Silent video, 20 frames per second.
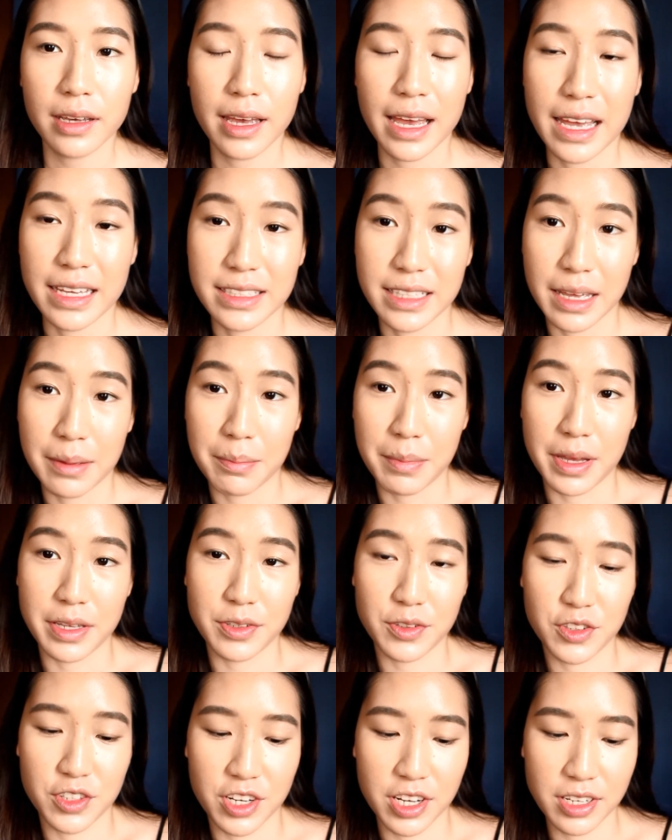As I
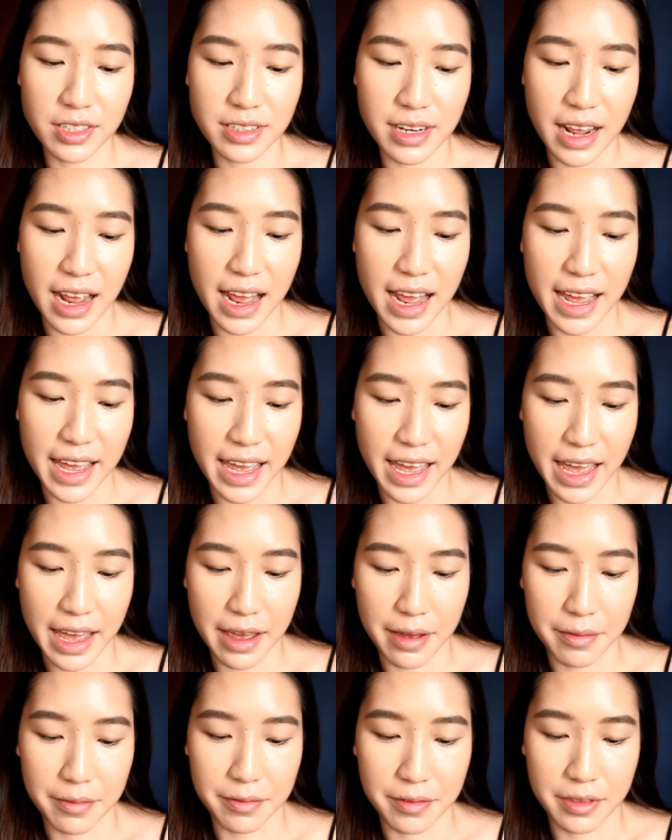mentioned, I
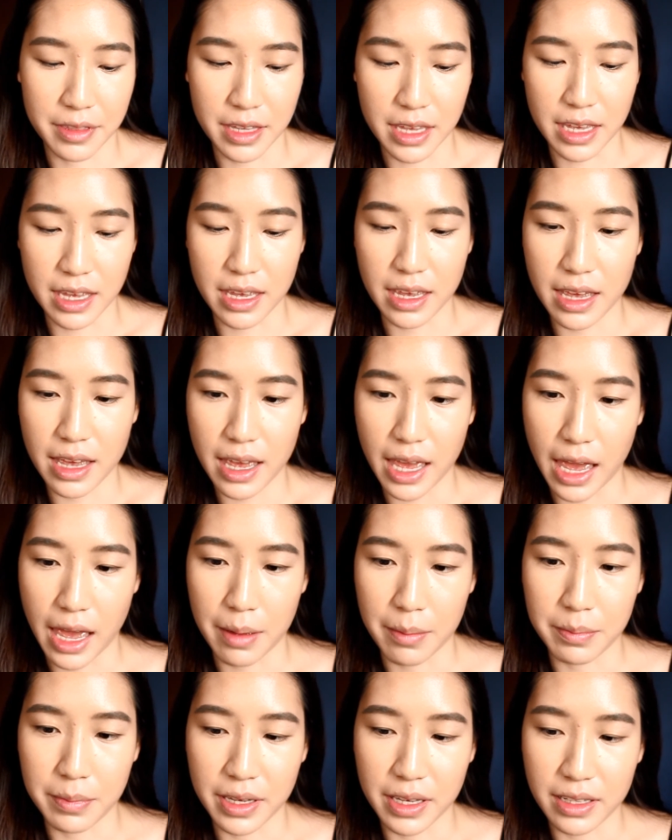have the
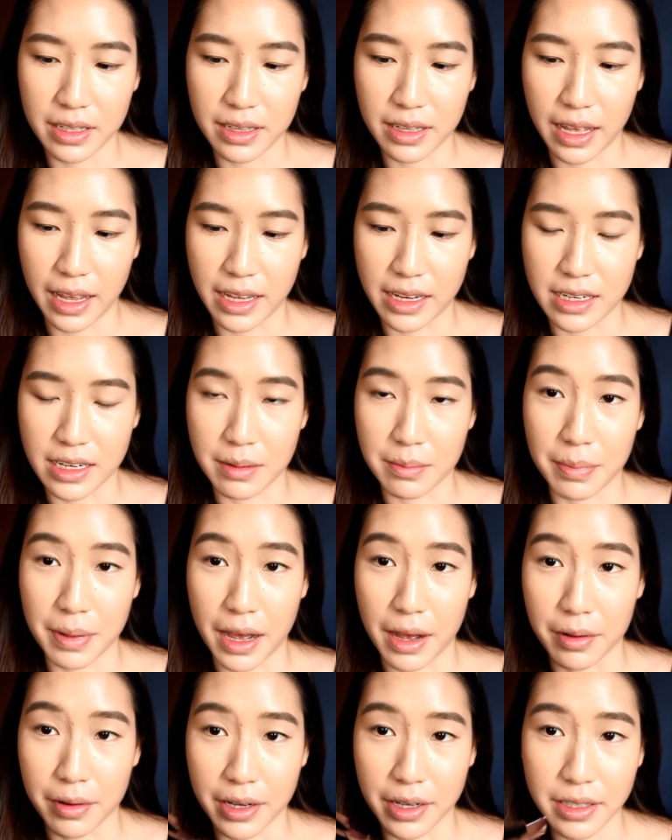Ambient lighting
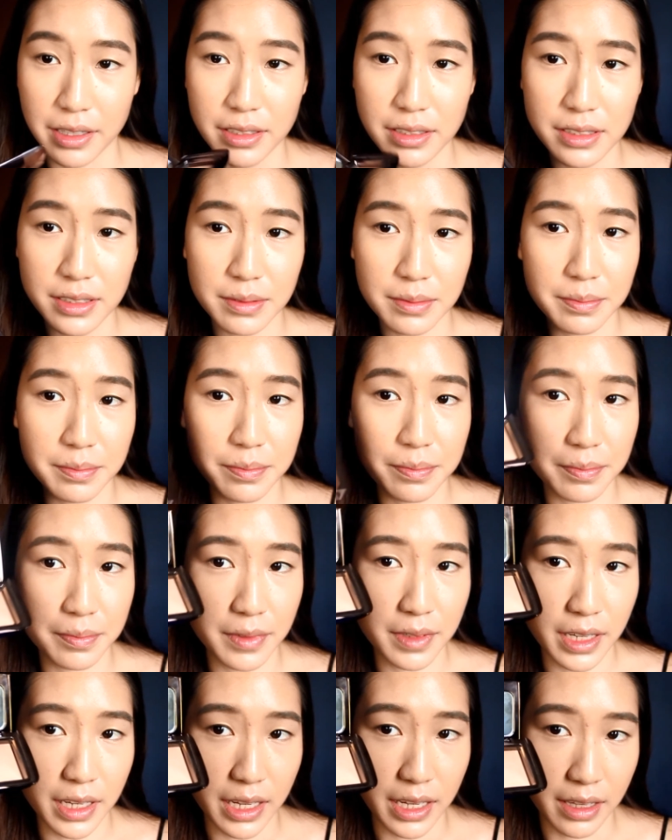powders
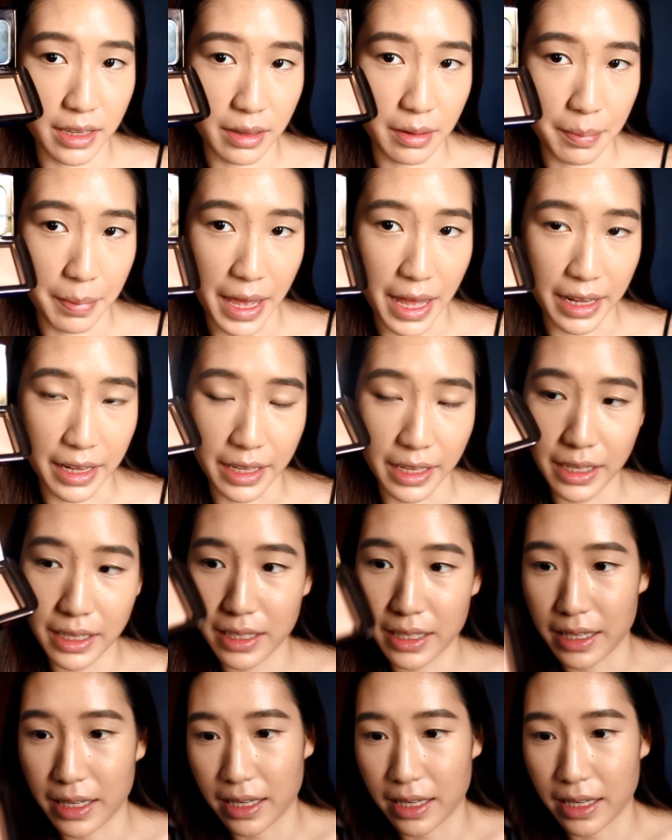in the palette.